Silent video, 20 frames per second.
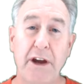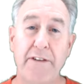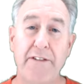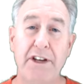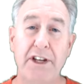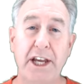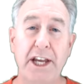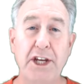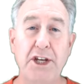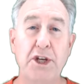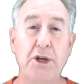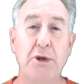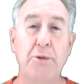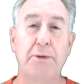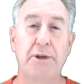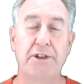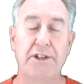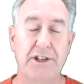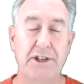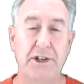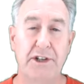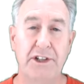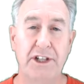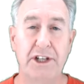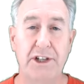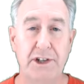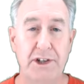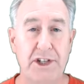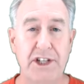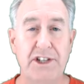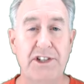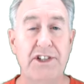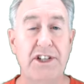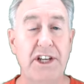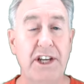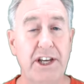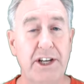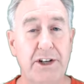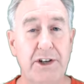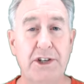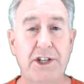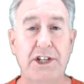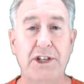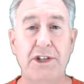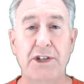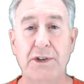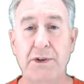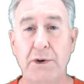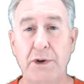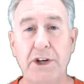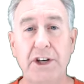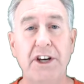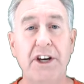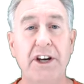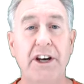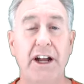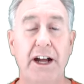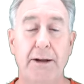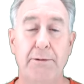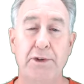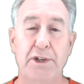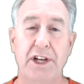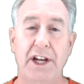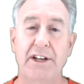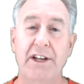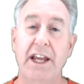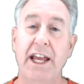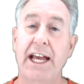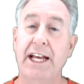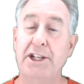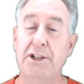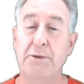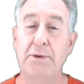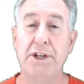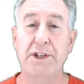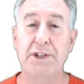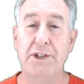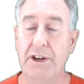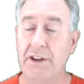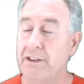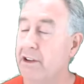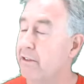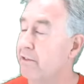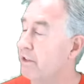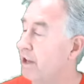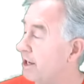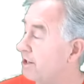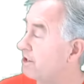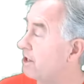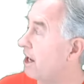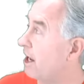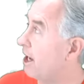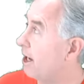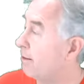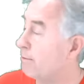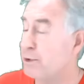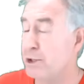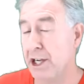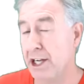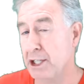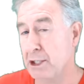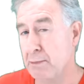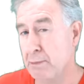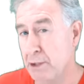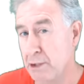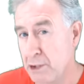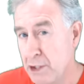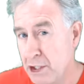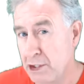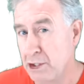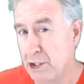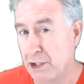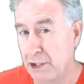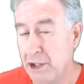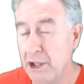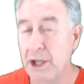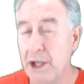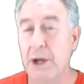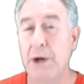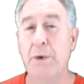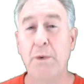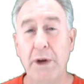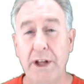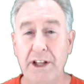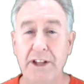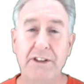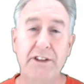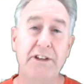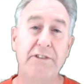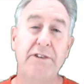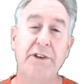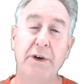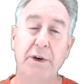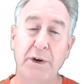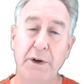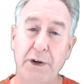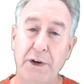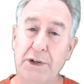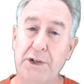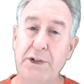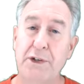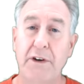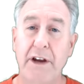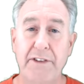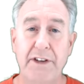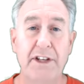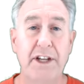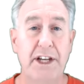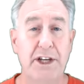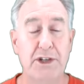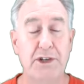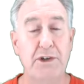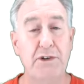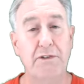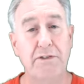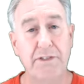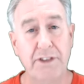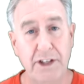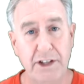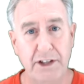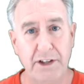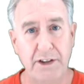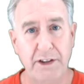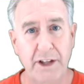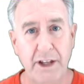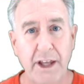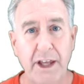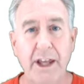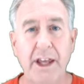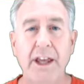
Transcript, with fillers: gravitational potential energy is the energy stored in an object as a result of that object's position relative to Earth's gravitational field.